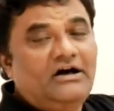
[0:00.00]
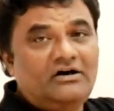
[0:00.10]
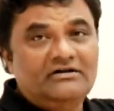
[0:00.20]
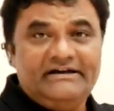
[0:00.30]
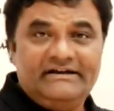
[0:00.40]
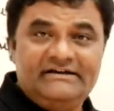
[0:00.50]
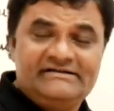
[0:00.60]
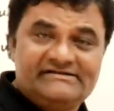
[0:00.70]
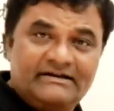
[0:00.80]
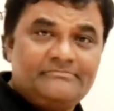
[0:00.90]
Or
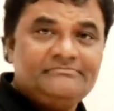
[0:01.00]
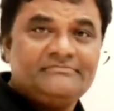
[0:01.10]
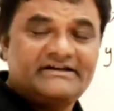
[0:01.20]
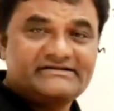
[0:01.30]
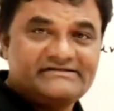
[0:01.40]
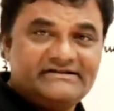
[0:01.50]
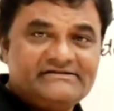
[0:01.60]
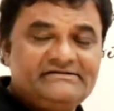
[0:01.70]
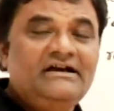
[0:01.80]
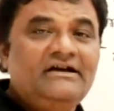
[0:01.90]
in some
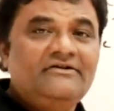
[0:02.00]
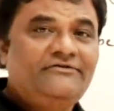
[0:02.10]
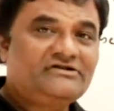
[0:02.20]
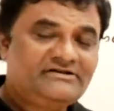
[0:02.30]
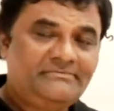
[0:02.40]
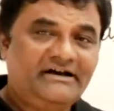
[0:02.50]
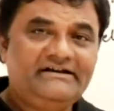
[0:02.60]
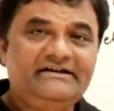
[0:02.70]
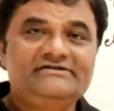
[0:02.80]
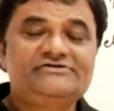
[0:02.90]
cases, for some
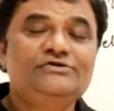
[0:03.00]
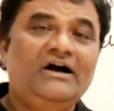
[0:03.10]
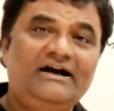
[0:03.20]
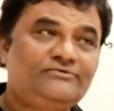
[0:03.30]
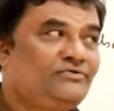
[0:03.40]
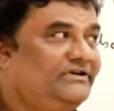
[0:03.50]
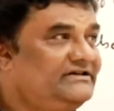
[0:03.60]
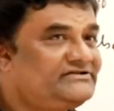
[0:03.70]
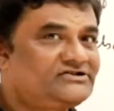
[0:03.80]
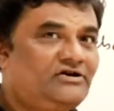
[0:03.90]
IDEs, you have to
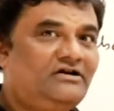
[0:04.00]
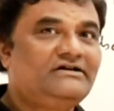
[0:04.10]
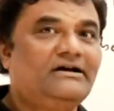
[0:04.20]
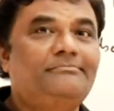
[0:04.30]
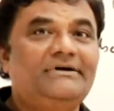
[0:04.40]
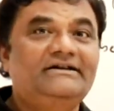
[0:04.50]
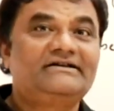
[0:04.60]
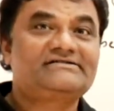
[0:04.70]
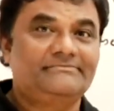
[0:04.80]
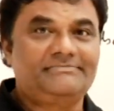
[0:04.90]
install
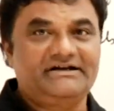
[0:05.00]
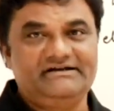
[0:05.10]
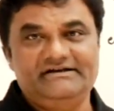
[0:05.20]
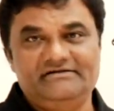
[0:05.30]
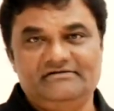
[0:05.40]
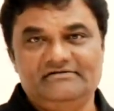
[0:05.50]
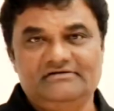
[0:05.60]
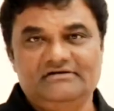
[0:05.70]
compiler separately.